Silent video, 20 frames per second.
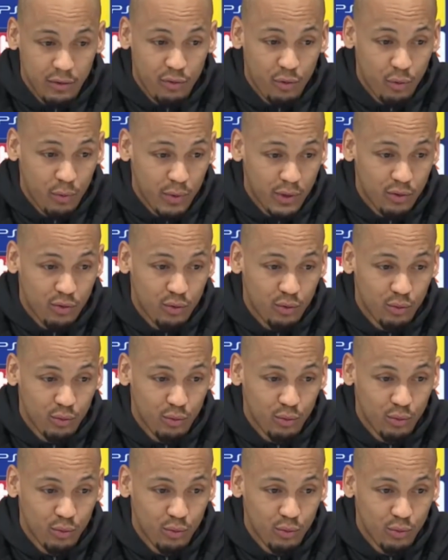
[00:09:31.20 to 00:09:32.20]
if you want
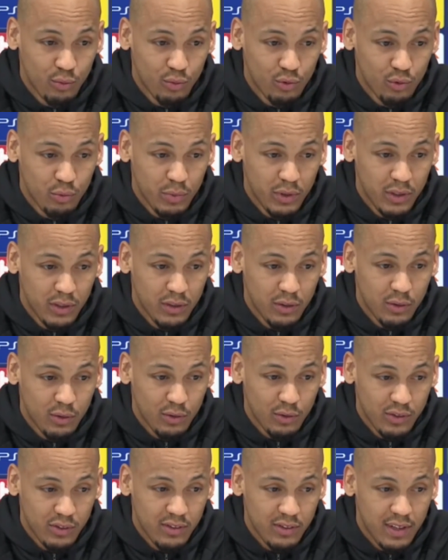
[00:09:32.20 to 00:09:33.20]
to be
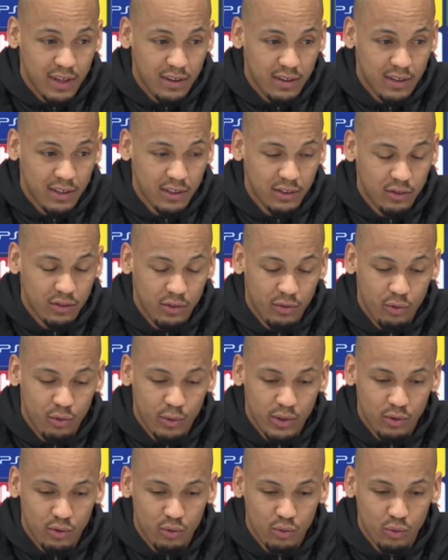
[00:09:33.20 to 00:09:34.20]
consistently, if you
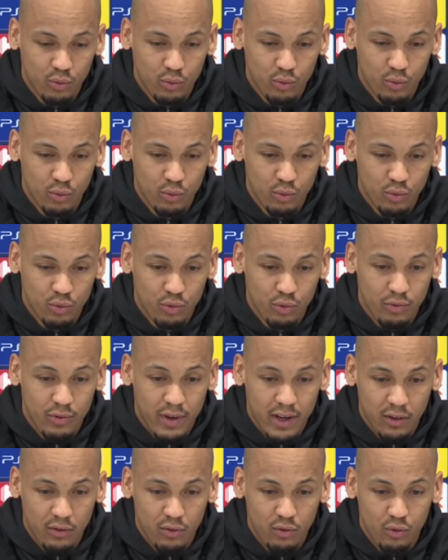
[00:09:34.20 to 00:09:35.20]
want to
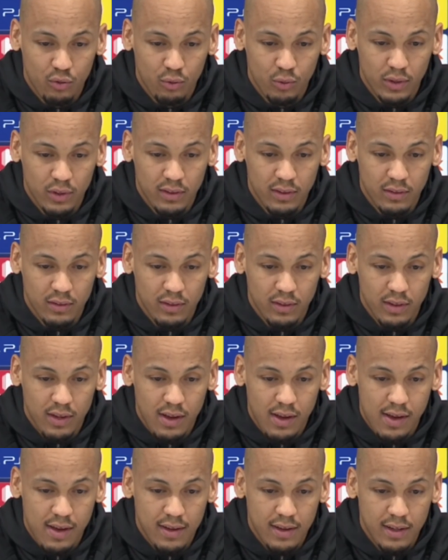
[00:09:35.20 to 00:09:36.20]
fight to win
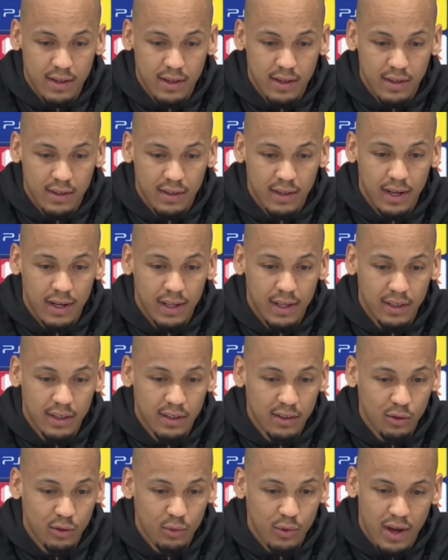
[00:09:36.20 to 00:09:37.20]
the league,
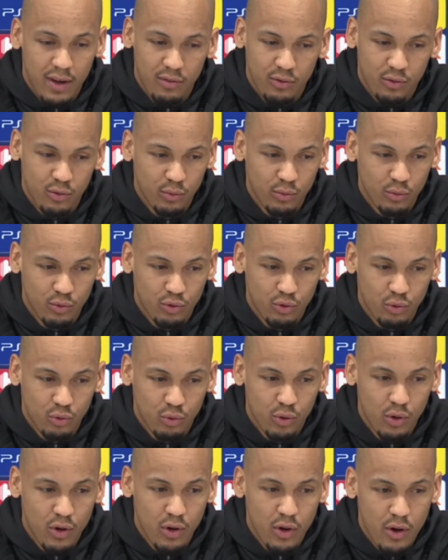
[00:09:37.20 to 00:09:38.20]
you have to
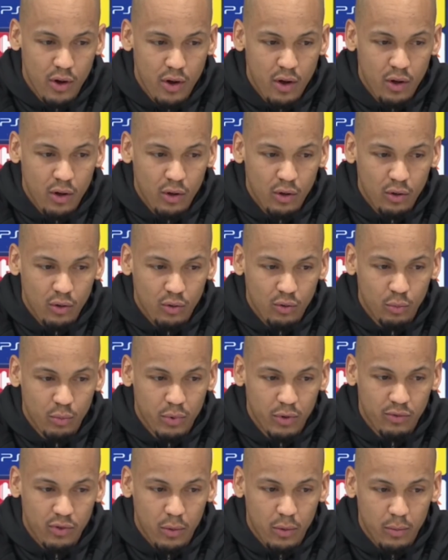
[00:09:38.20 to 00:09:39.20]

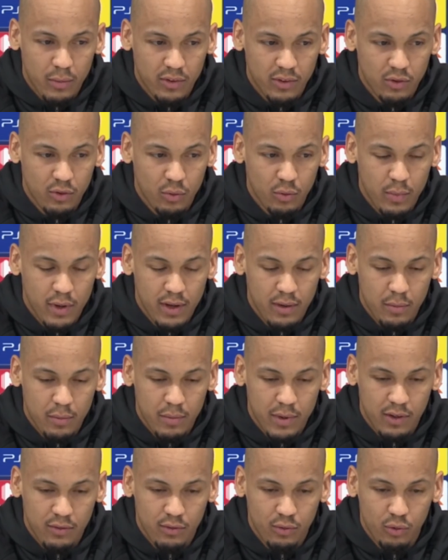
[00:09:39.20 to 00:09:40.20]
perform your
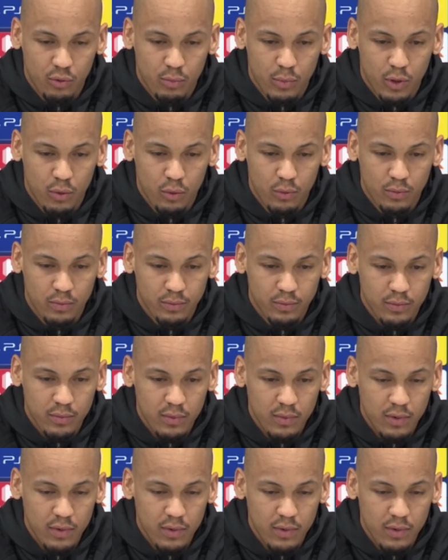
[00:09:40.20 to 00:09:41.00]
best football.